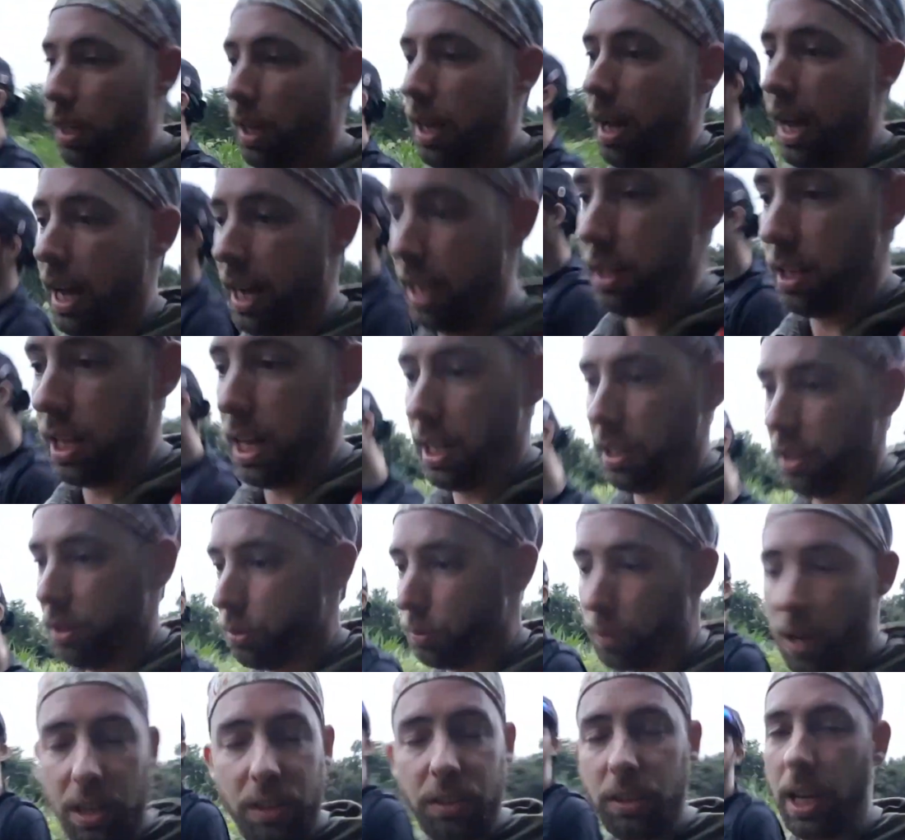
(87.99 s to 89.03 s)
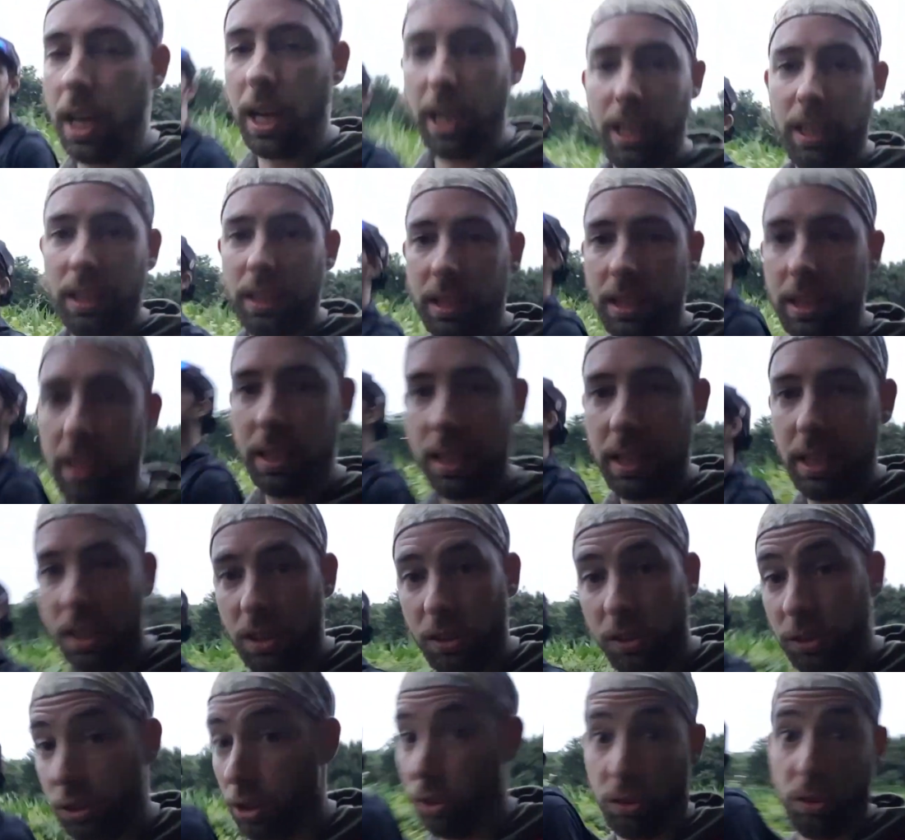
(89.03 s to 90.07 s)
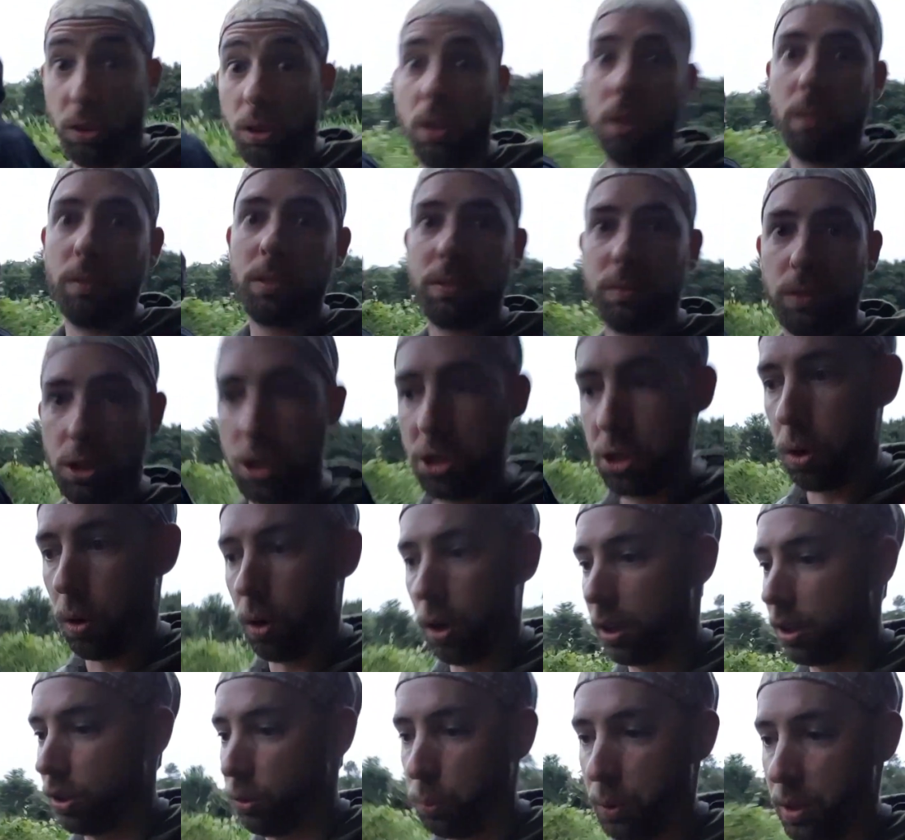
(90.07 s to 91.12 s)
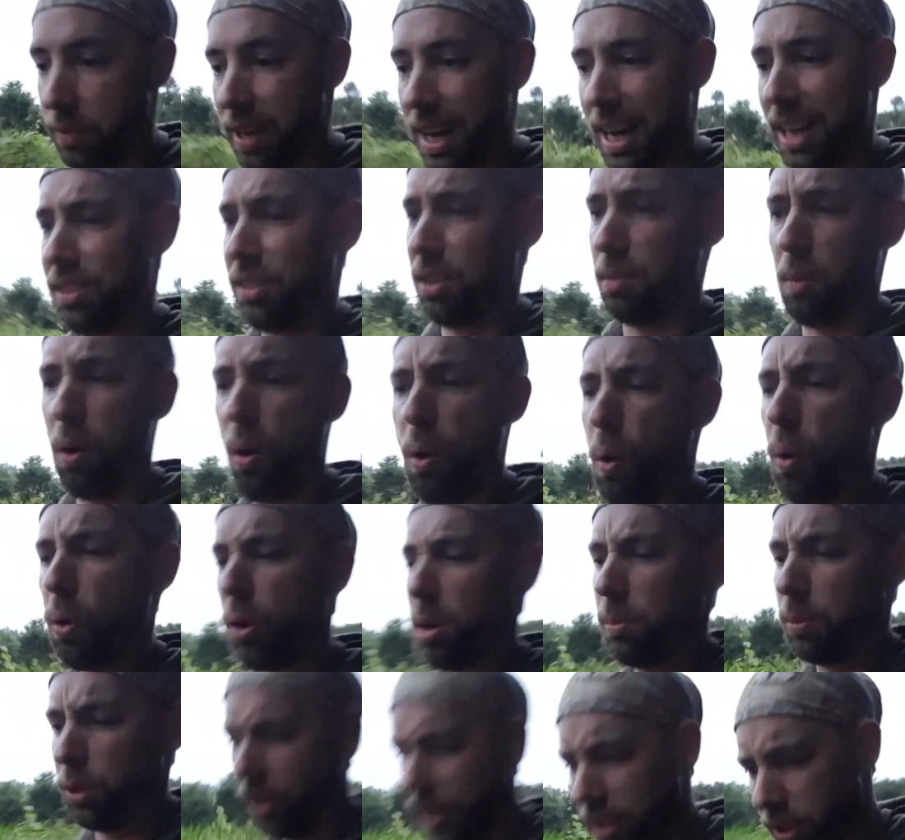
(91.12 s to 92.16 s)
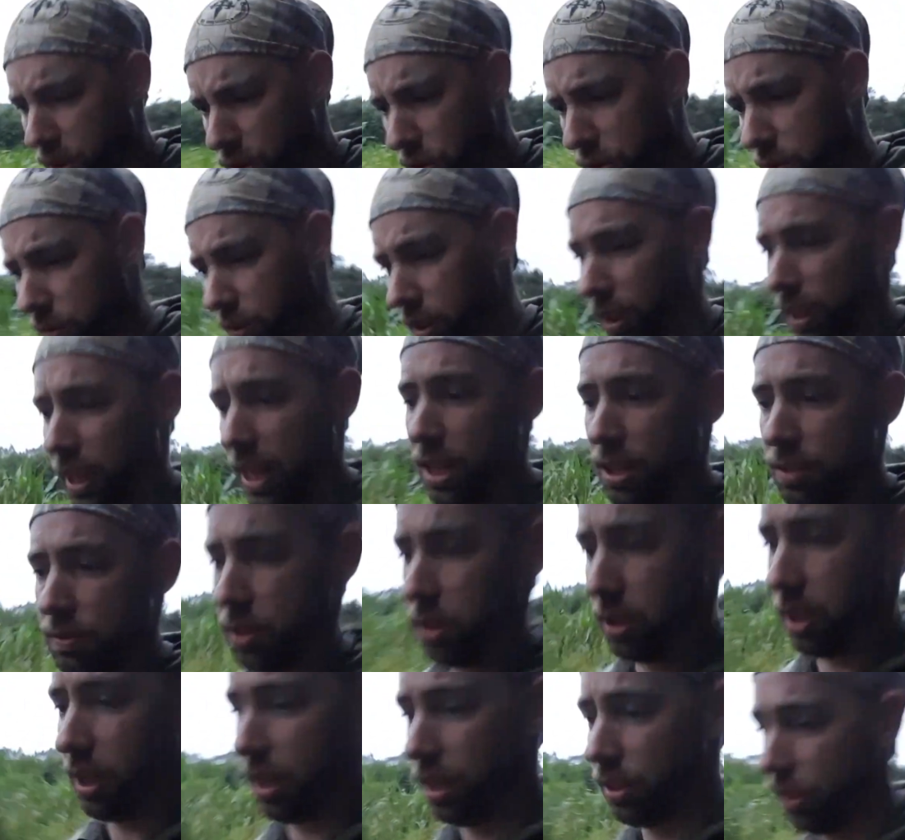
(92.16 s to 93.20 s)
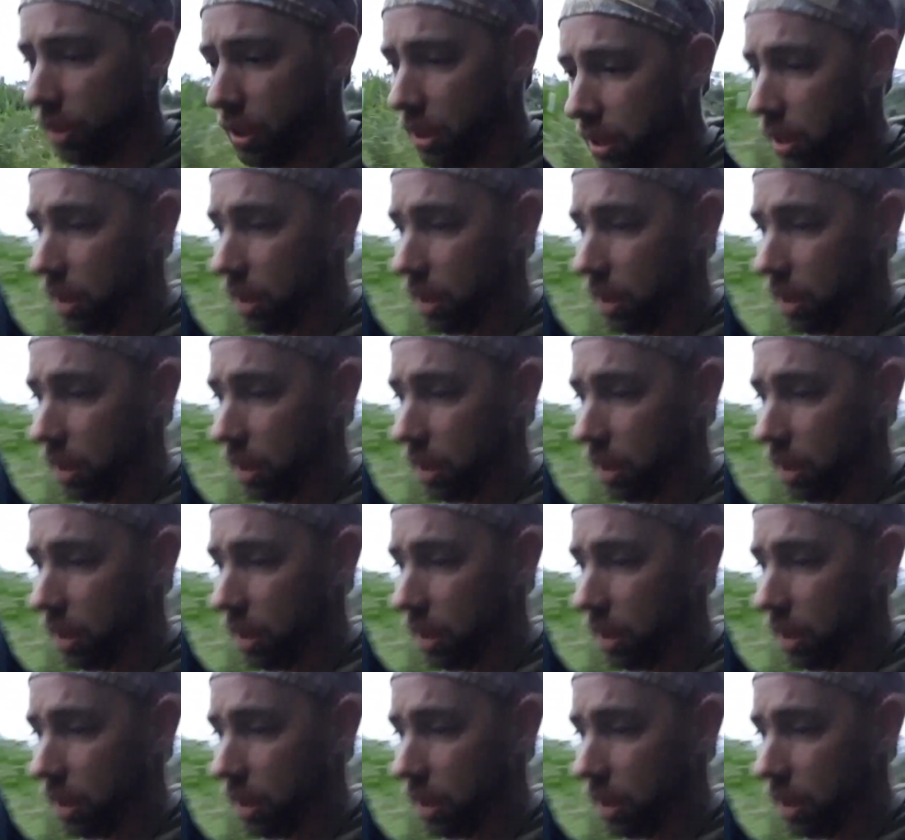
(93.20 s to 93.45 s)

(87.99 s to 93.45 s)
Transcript: And the rest day is deserved for sure, because we've had some horrible hills over the last few days,